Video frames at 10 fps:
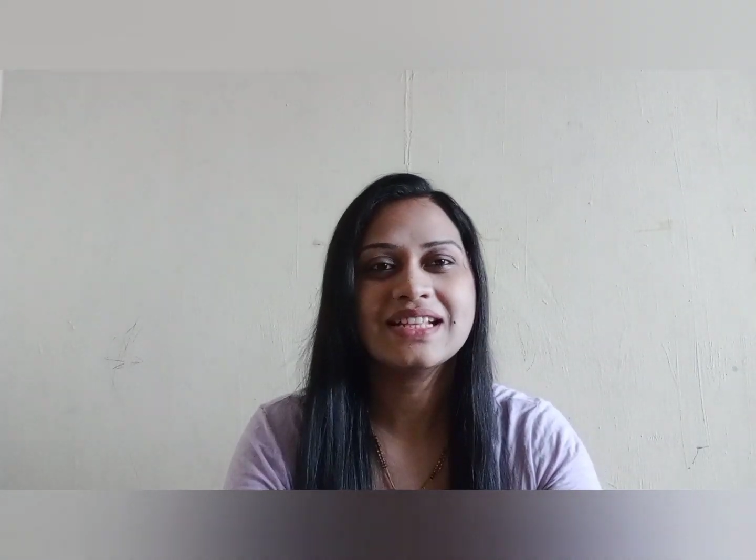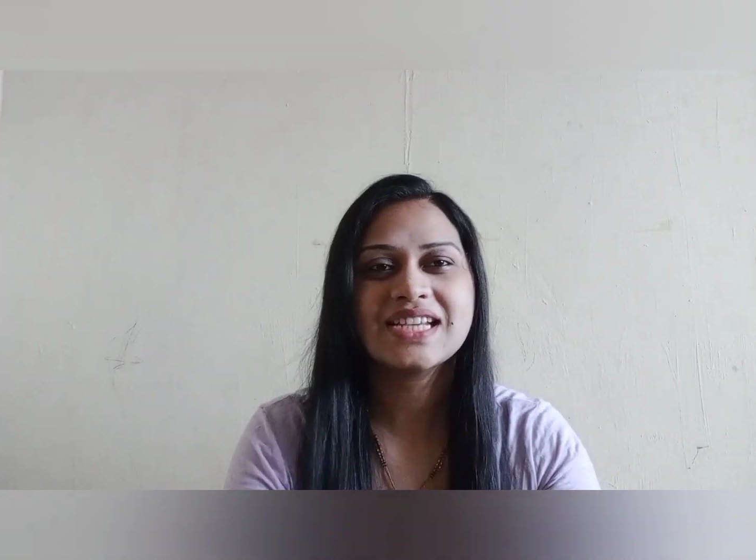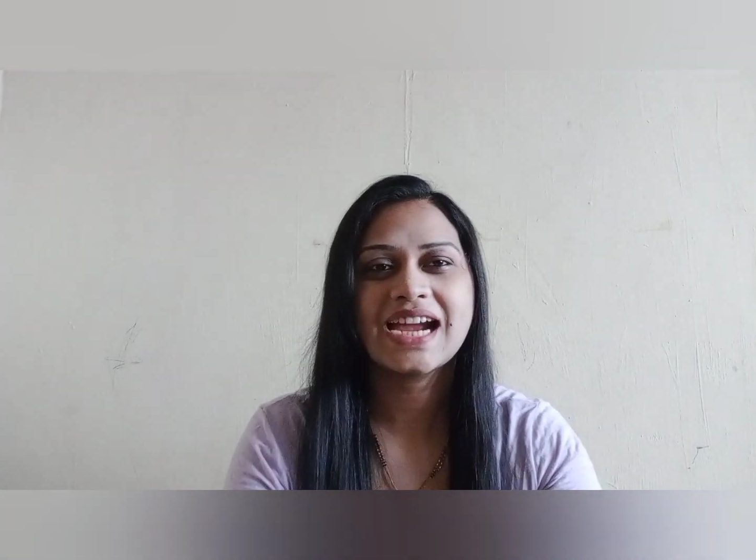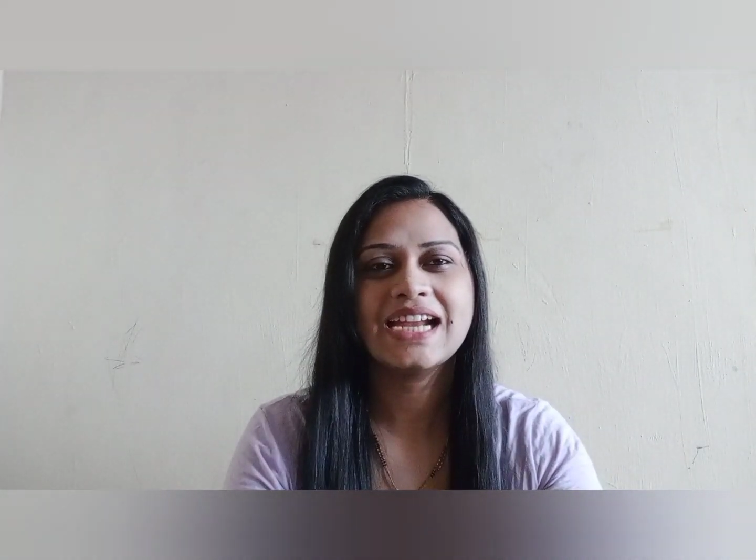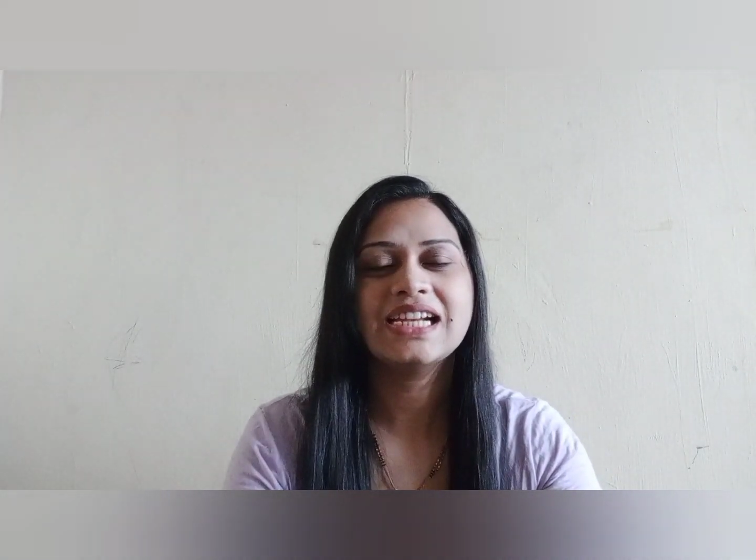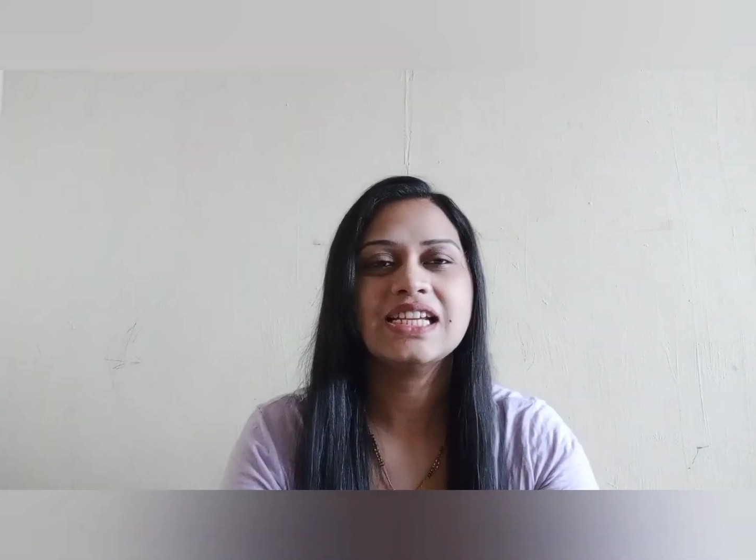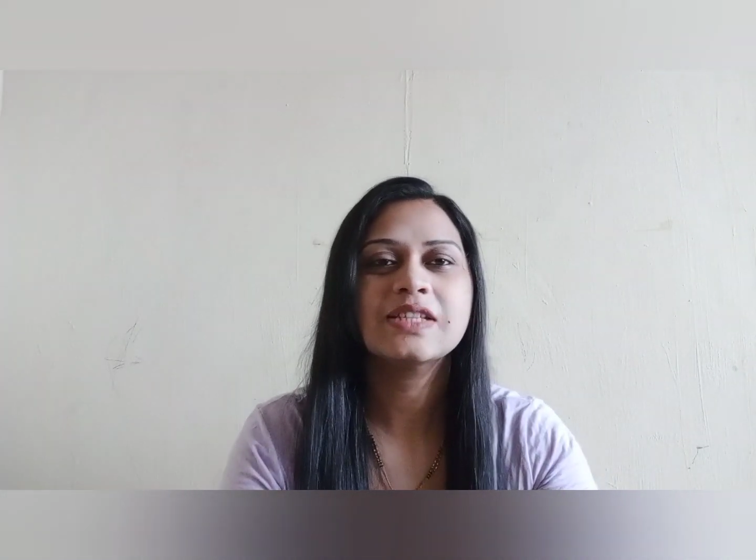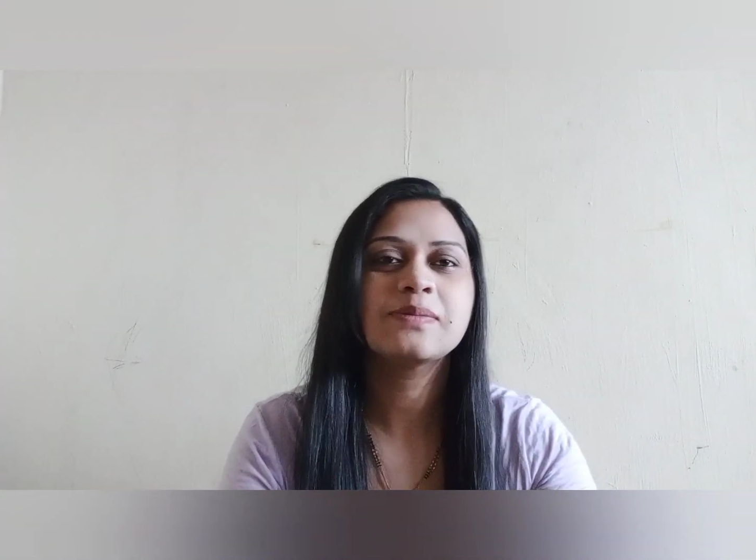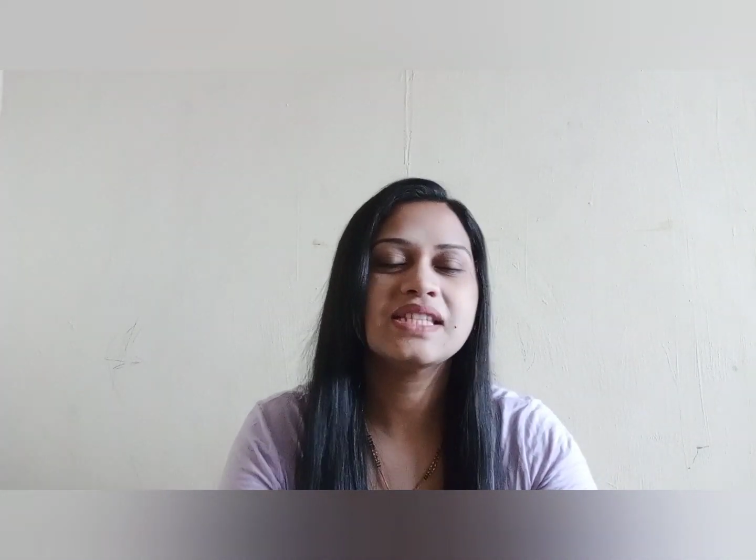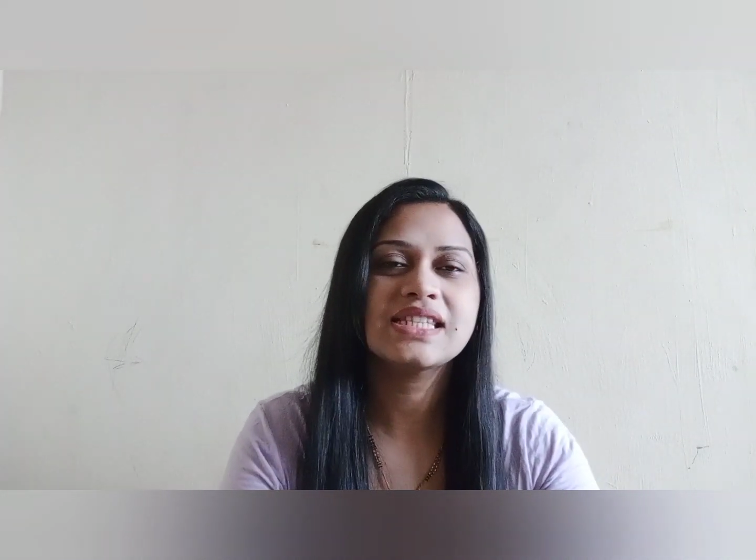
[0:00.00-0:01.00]
child is
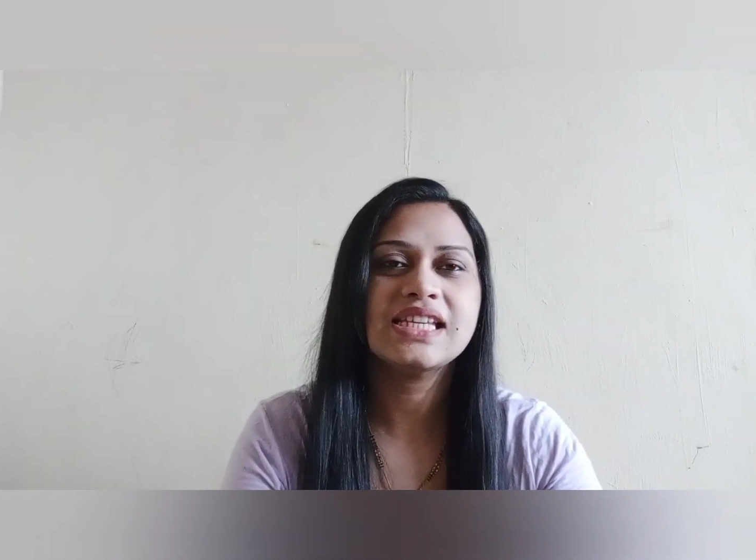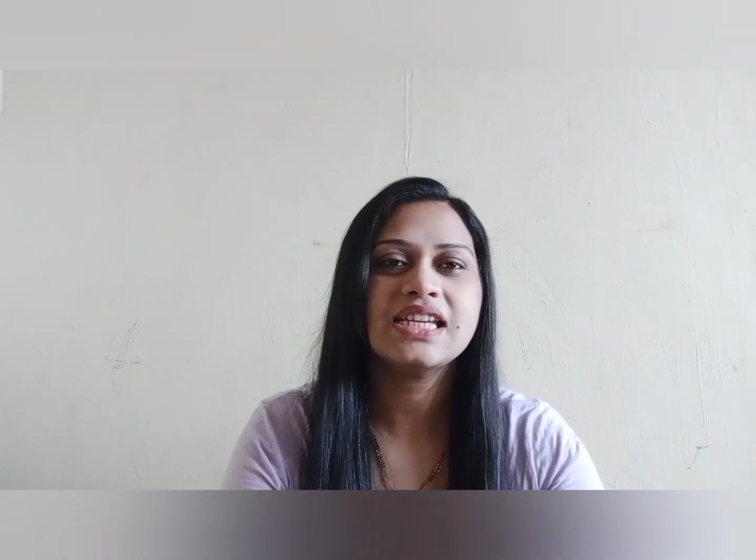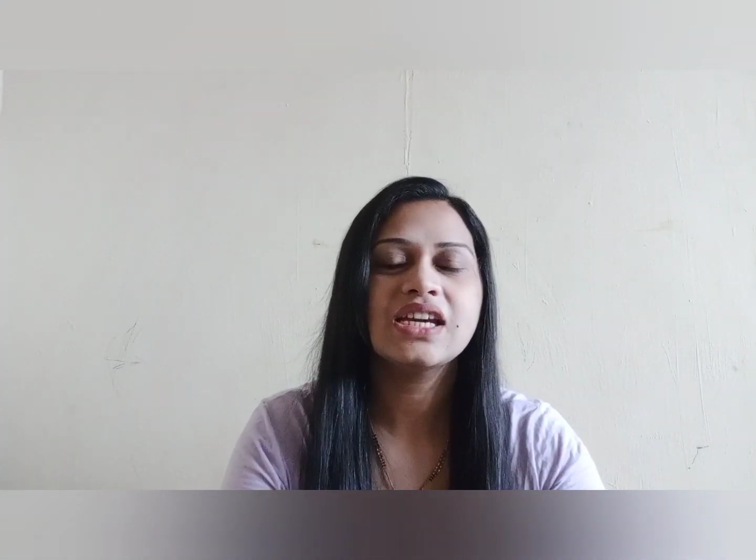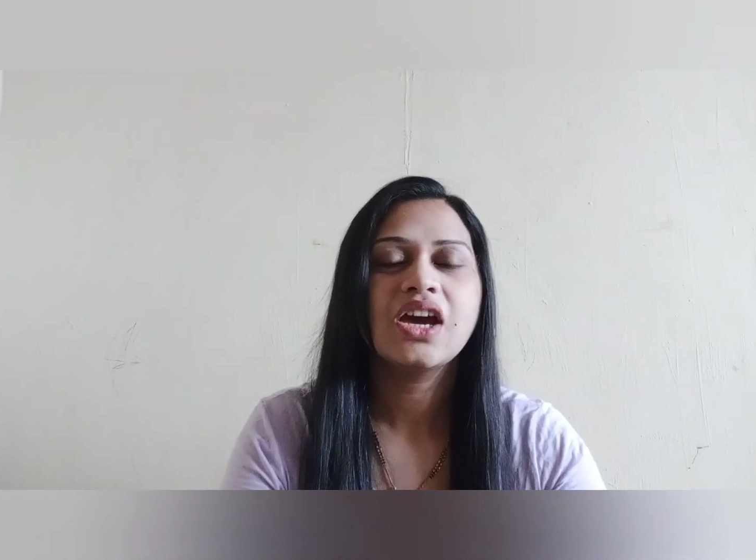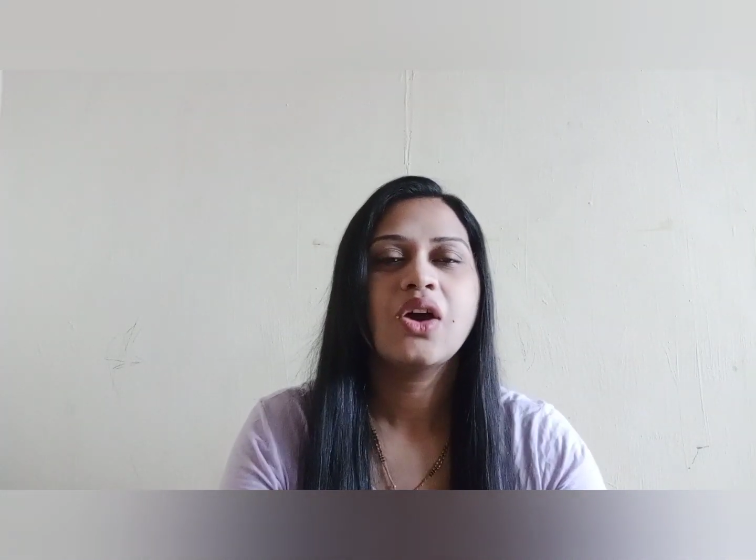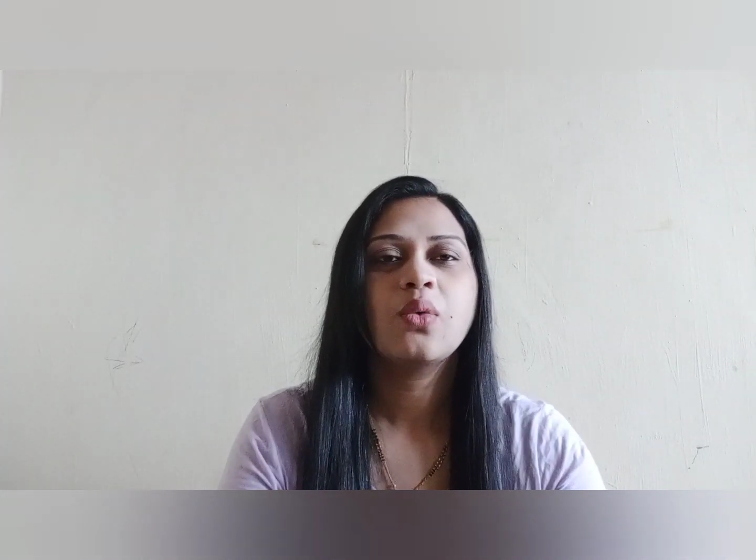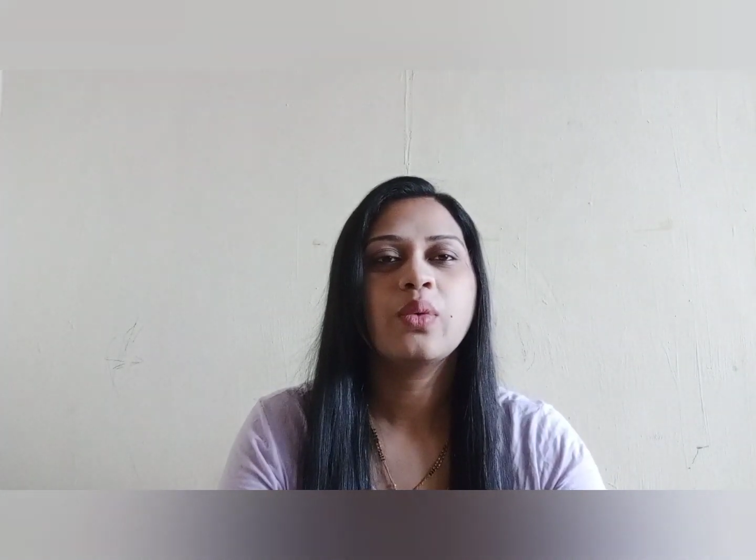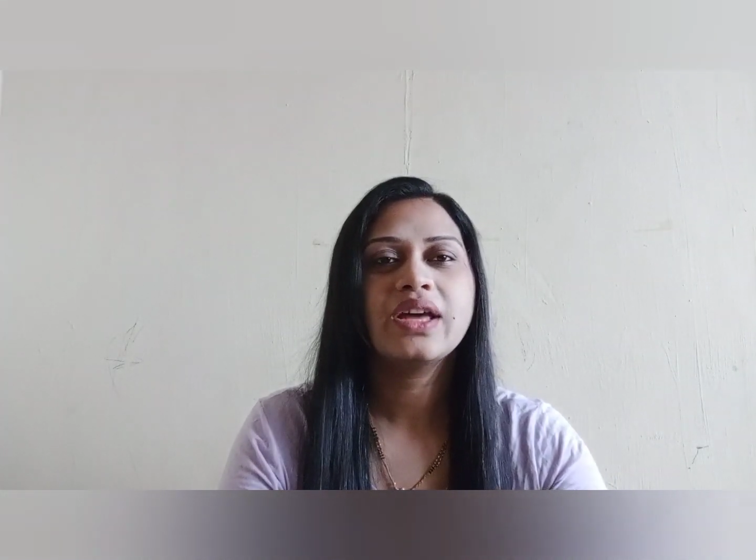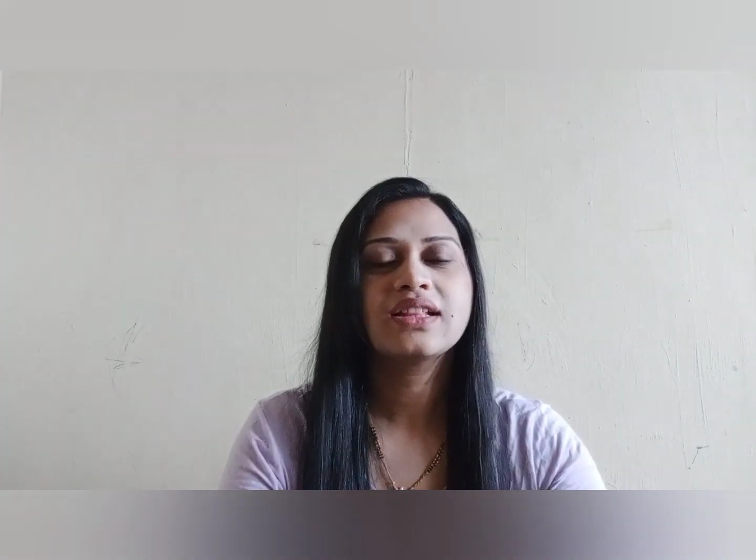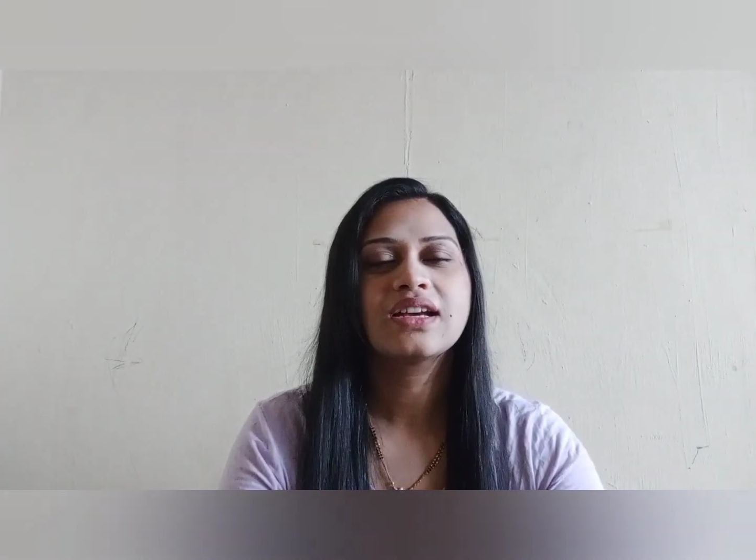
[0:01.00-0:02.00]
busy
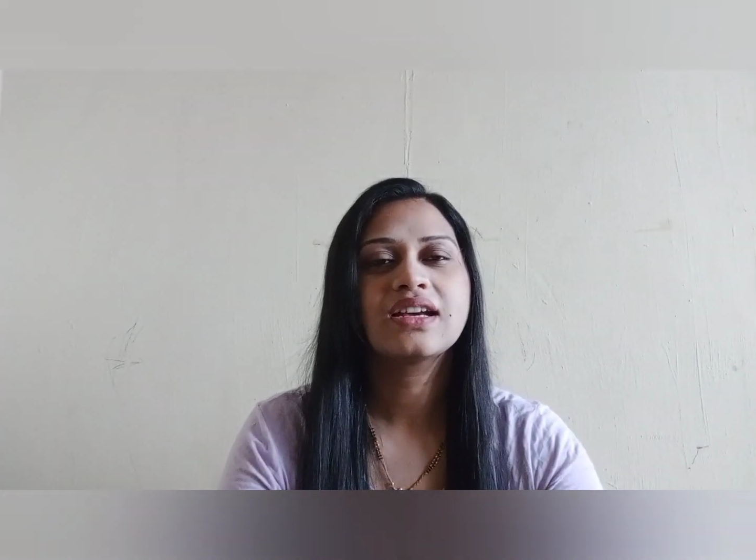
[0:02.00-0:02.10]
with